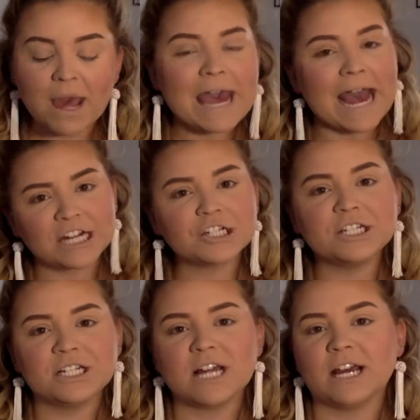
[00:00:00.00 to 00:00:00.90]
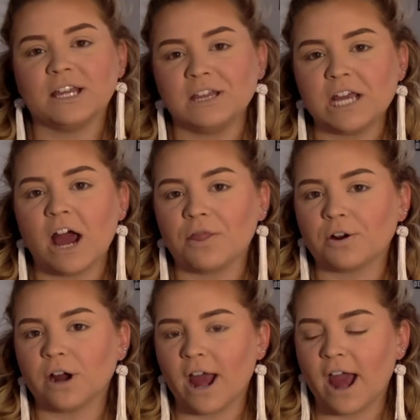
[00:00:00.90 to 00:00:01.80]
Actually did not get the other
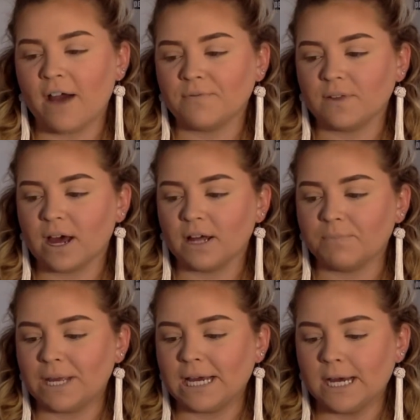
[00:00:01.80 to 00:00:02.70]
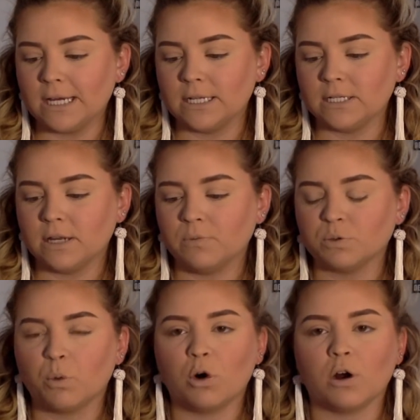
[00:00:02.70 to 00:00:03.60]
half because it was
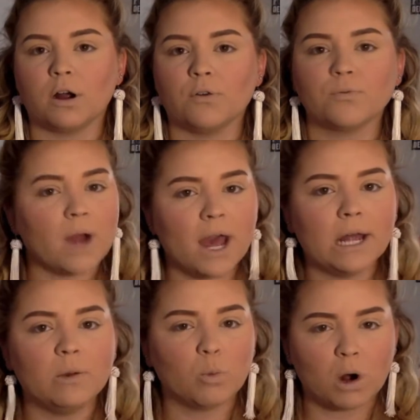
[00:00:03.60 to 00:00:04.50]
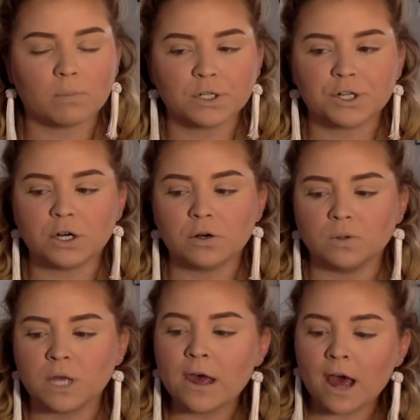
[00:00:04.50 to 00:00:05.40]
more red and warmer
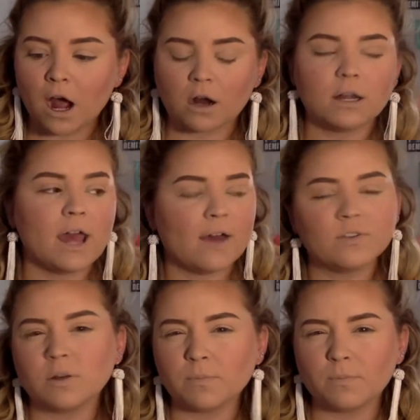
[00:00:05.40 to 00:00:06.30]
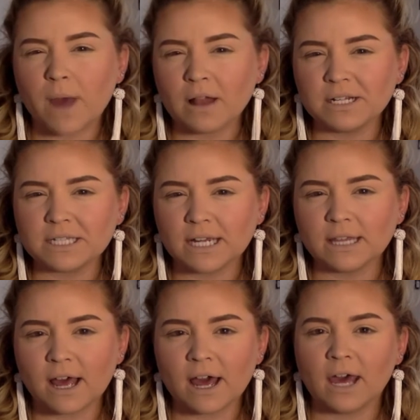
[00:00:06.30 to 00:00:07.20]
tones. I already have some palettes like
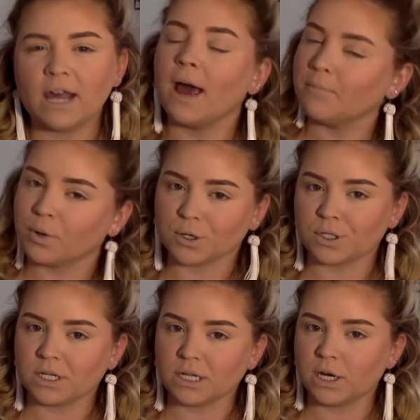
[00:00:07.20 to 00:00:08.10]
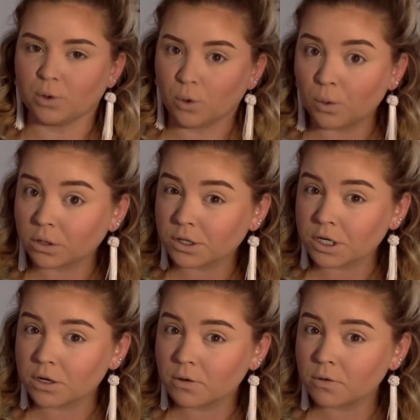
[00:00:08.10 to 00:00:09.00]
that, and I'm personally a cooler
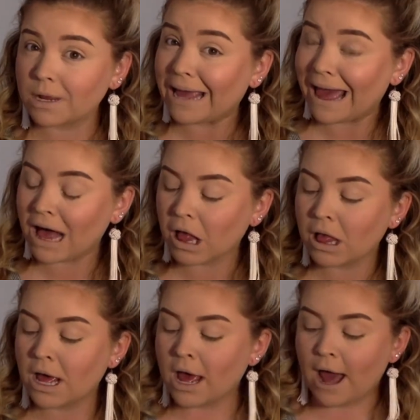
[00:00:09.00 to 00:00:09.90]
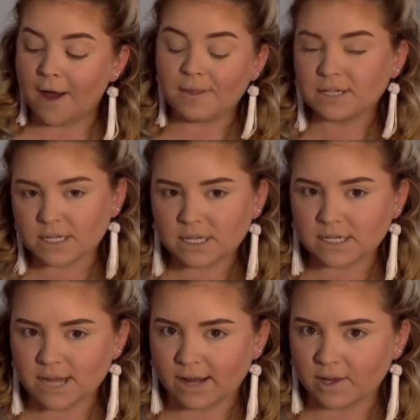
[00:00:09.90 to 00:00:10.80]
tone gal, and this is
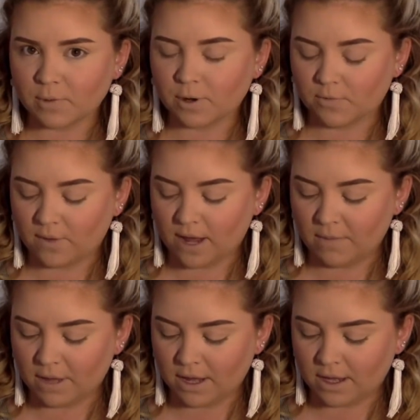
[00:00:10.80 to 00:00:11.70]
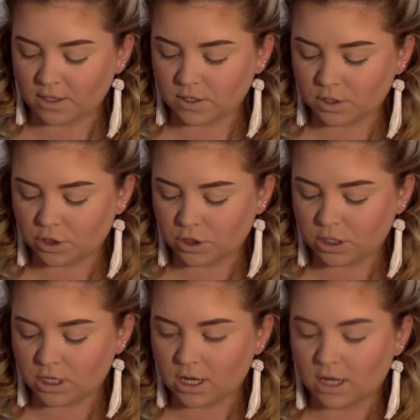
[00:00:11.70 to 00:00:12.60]
exactly what Fame is.
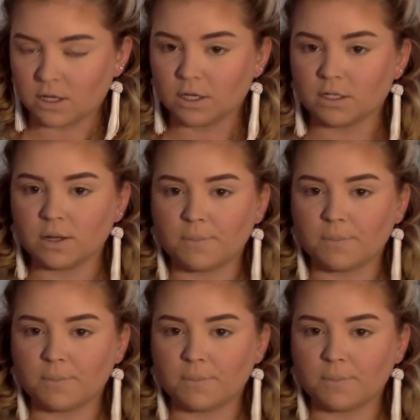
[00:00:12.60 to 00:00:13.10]
She is